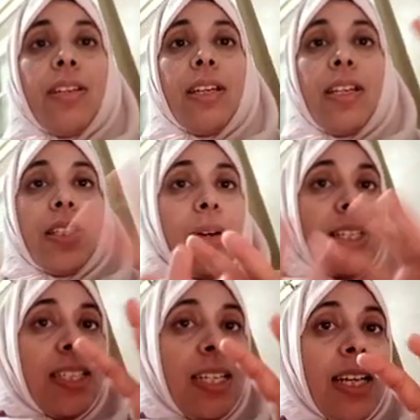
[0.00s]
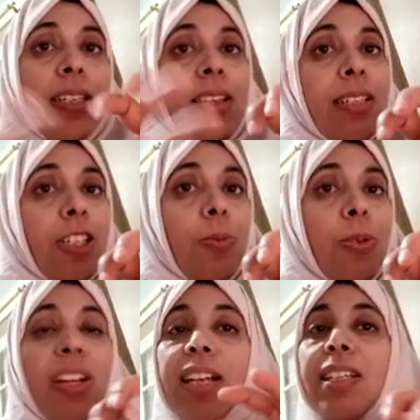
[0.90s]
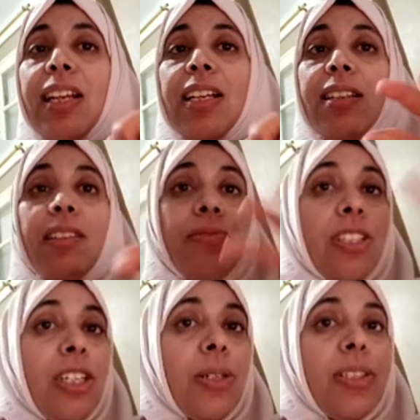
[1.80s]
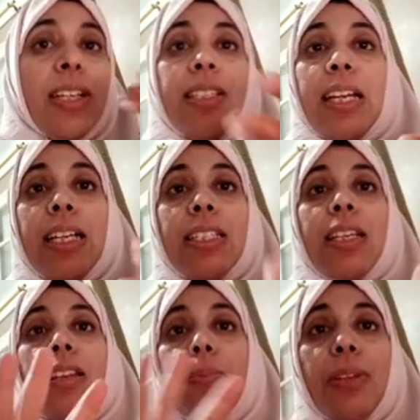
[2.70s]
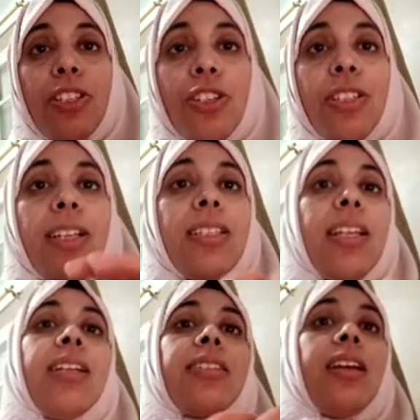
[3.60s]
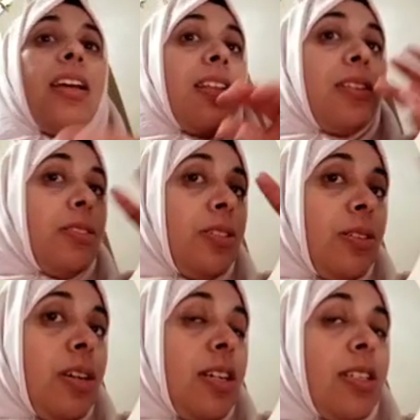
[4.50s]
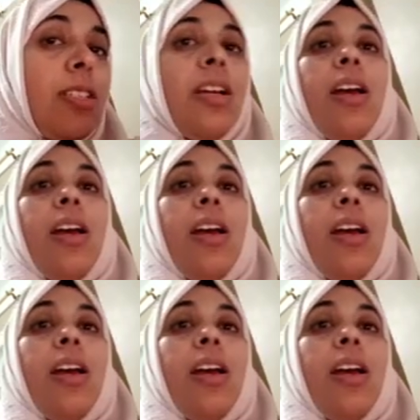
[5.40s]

So I select the textbook, I select the videos, I select the pictures, I select the audio aids,